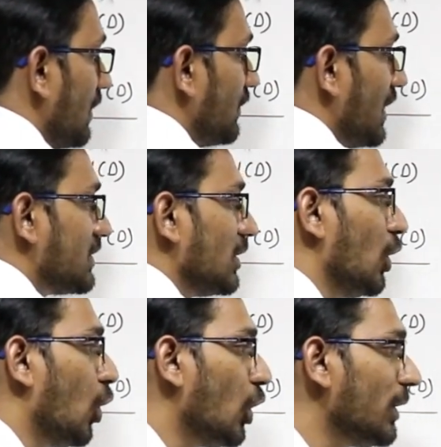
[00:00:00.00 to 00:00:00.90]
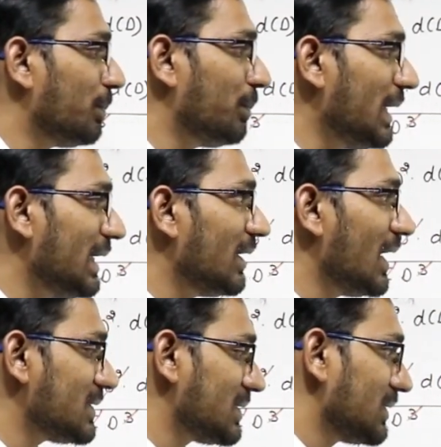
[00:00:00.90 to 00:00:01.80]
this load P
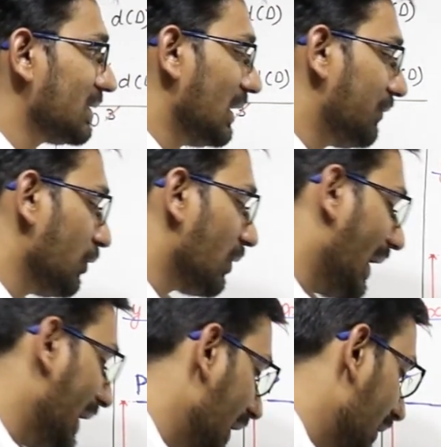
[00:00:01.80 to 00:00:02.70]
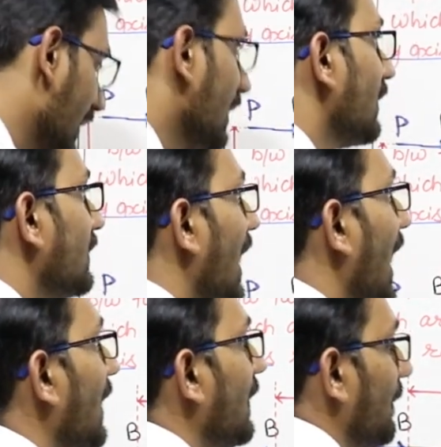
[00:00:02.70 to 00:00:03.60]
is, if you write
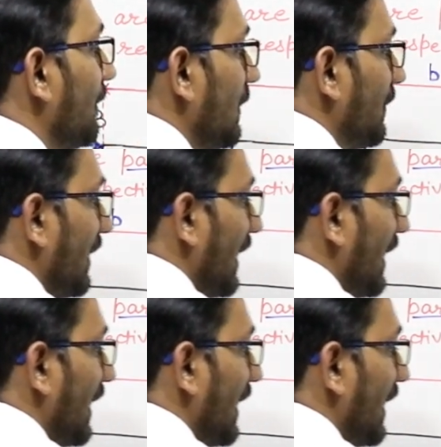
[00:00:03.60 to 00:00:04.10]
that, if I